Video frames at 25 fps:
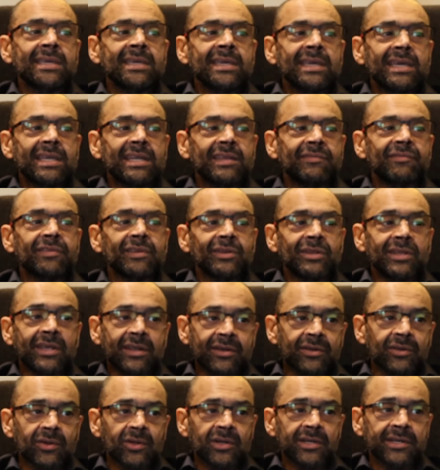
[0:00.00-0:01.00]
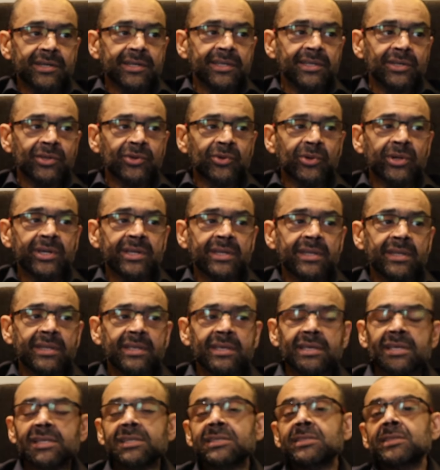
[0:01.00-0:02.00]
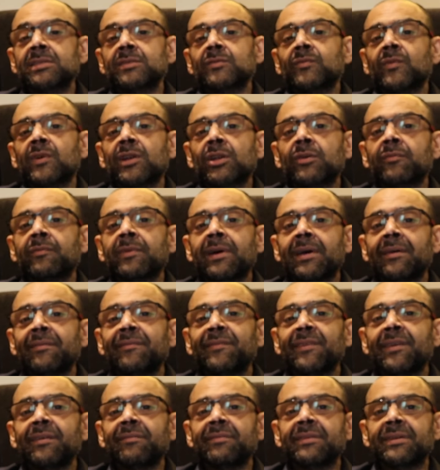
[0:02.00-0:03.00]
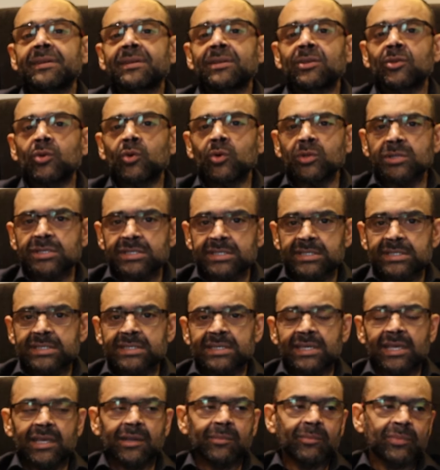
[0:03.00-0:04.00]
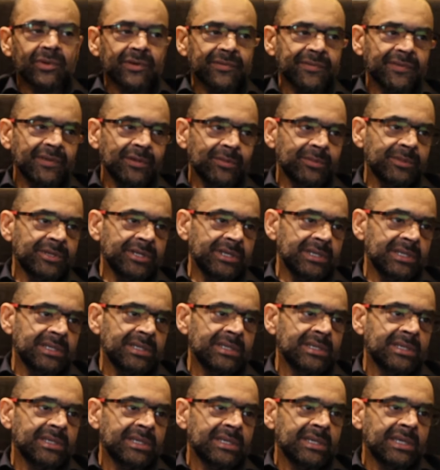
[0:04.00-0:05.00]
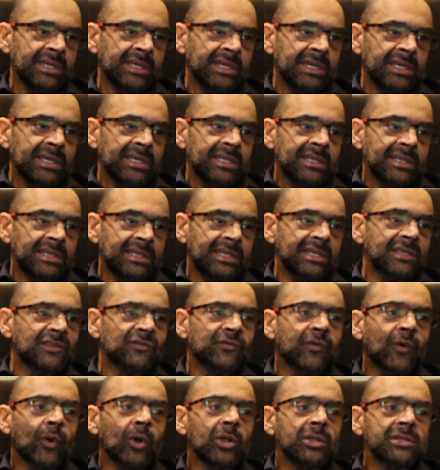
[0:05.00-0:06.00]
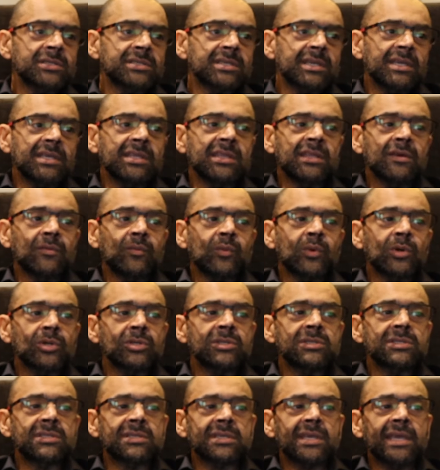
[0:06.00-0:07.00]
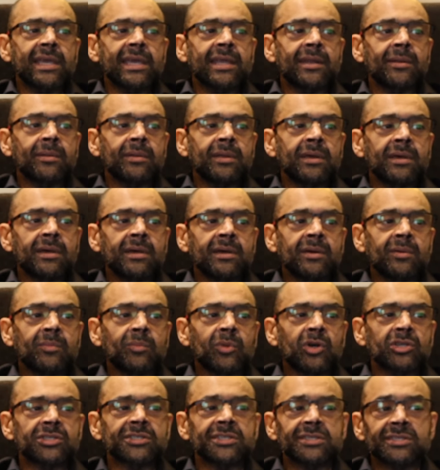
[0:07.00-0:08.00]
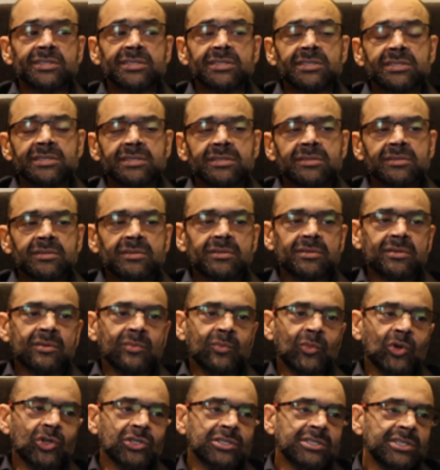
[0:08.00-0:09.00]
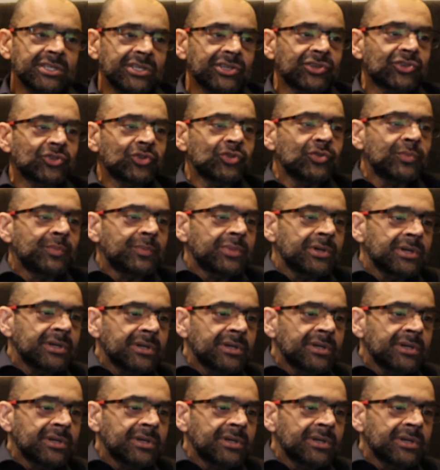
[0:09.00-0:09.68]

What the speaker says: And if you didn't already know it, it's one of my favorite notes in perfumery. This falls in the woods and mosses or mossy group